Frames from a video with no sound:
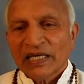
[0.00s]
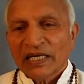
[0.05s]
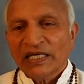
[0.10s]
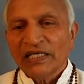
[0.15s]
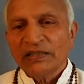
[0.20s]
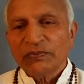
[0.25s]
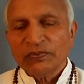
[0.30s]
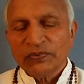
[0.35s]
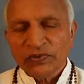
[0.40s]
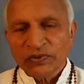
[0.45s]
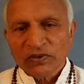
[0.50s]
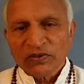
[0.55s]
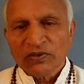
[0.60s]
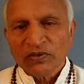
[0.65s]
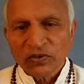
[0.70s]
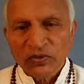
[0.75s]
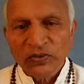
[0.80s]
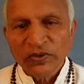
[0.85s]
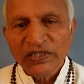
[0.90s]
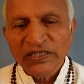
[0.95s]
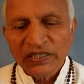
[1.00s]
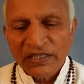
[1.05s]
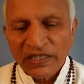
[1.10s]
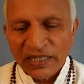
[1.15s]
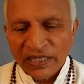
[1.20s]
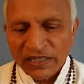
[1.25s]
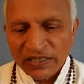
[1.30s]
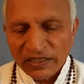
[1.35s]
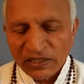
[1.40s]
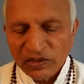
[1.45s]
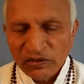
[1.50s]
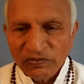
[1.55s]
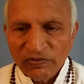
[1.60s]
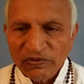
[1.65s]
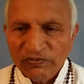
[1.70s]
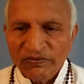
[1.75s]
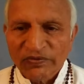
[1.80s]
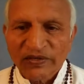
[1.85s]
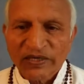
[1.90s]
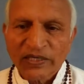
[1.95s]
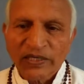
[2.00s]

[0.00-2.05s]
And if you are doing that, you will